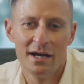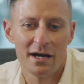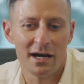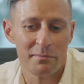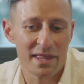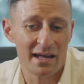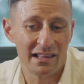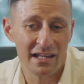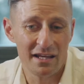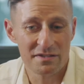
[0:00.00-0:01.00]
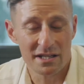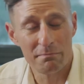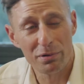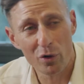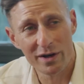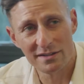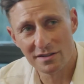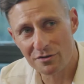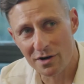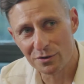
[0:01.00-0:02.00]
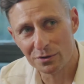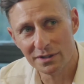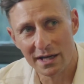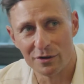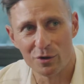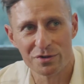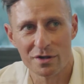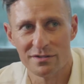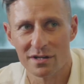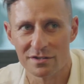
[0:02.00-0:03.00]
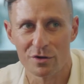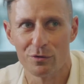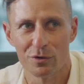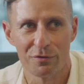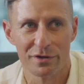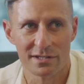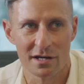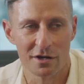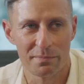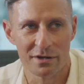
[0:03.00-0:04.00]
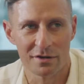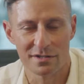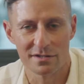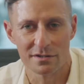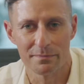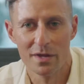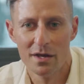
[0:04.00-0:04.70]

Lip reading: That leaves employees disgruntled, and it also does no good for the startup ecosystem.